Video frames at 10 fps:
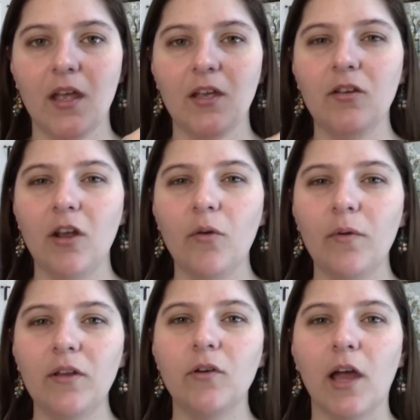you know
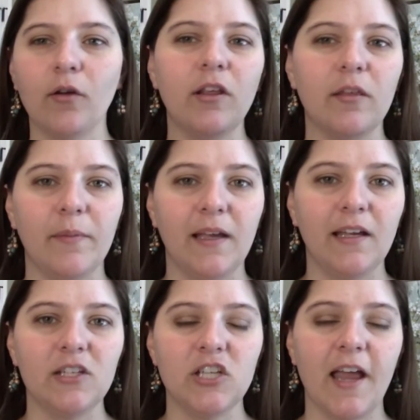when you go to the
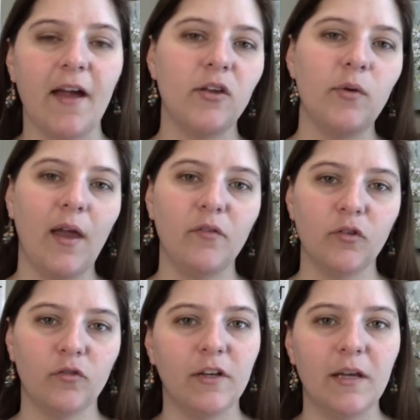beach, how you have
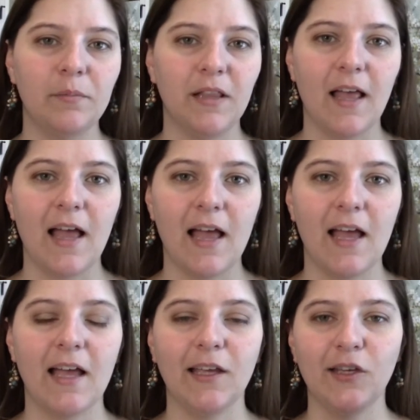to
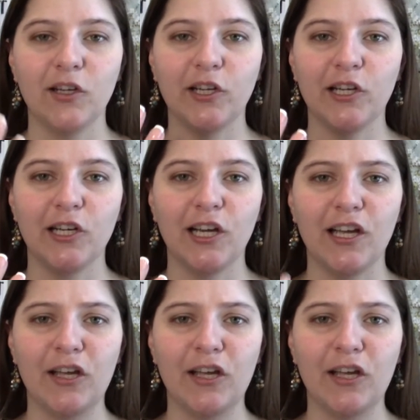reapply your